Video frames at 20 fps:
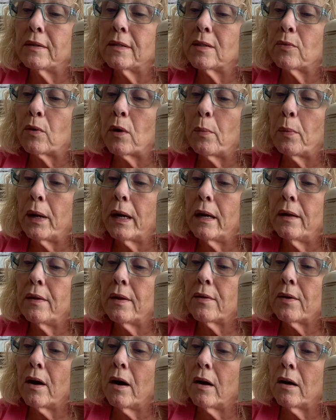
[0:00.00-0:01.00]
So we're bringing
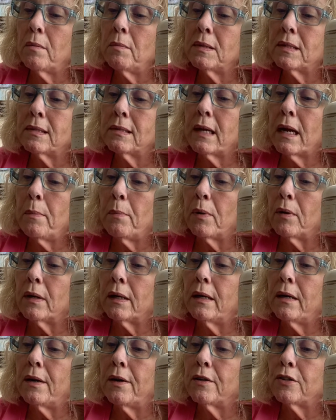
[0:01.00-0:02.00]
this autumn staple
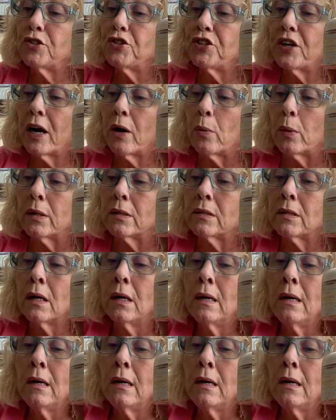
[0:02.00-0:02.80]
into your showers.